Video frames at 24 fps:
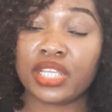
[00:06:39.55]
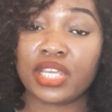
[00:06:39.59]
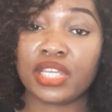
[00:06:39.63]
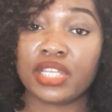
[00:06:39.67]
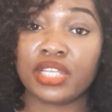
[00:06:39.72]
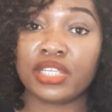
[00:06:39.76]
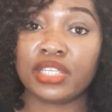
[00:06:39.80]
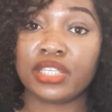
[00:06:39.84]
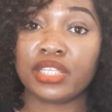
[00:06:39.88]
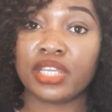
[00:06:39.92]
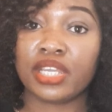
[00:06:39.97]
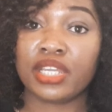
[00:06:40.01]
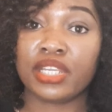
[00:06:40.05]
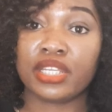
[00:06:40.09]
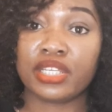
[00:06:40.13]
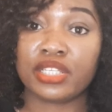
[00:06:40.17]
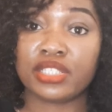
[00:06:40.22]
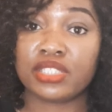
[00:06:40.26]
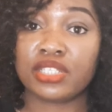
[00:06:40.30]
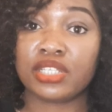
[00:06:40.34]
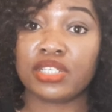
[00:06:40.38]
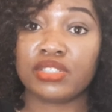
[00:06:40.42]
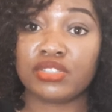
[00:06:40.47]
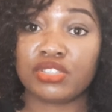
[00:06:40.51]
and then
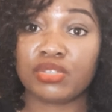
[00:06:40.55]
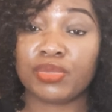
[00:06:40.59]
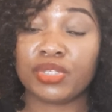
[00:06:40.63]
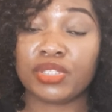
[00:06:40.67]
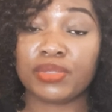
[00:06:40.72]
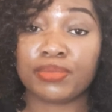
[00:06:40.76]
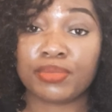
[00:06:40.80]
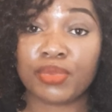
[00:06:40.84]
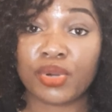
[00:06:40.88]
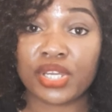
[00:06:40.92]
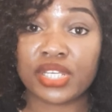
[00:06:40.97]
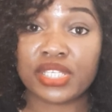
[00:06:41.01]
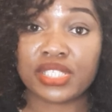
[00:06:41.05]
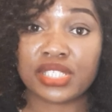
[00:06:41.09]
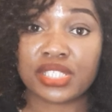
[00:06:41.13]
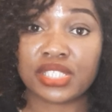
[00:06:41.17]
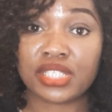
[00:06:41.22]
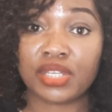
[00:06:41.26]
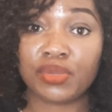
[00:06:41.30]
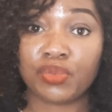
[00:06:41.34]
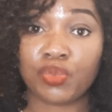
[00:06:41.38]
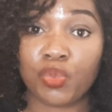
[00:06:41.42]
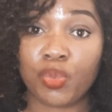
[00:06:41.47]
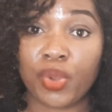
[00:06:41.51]
it's a little bit moist
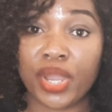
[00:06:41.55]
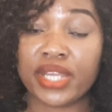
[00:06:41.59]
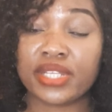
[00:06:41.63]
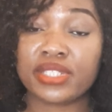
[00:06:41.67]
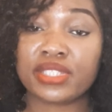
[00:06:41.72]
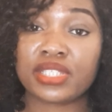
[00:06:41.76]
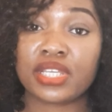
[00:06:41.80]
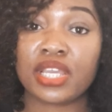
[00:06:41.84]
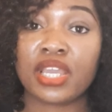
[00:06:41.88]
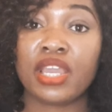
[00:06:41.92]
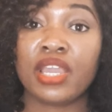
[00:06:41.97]
and wet,